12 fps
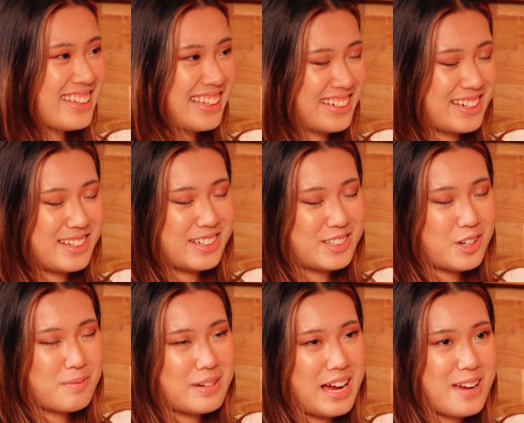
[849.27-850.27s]
like they
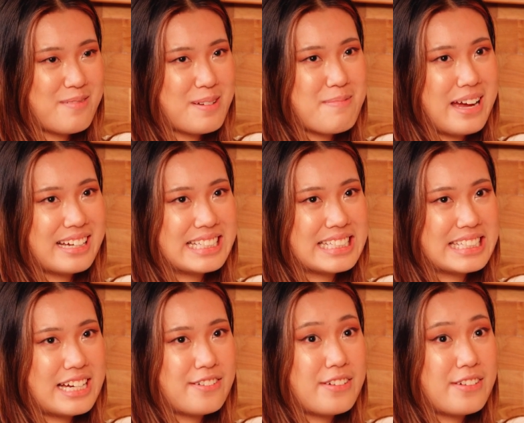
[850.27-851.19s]
talk behind my back and stuff.